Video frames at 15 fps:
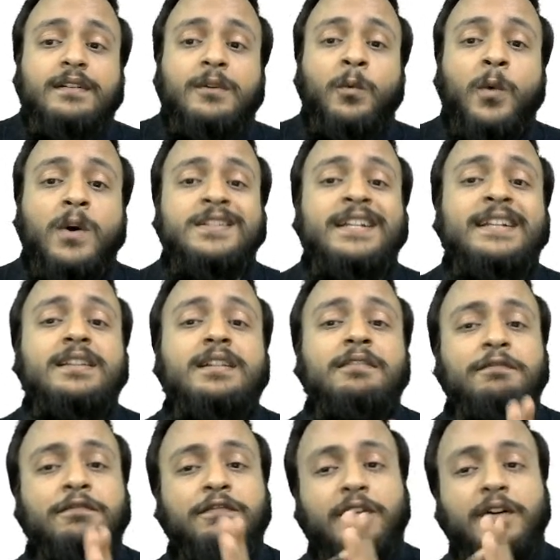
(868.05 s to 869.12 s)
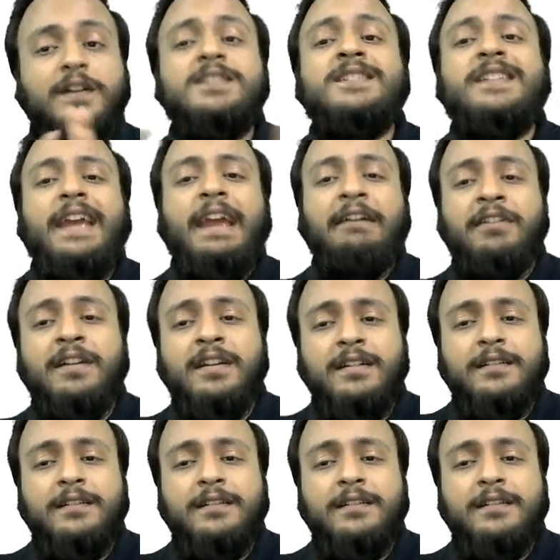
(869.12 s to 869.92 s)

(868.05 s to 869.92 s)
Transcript: was it the first ever?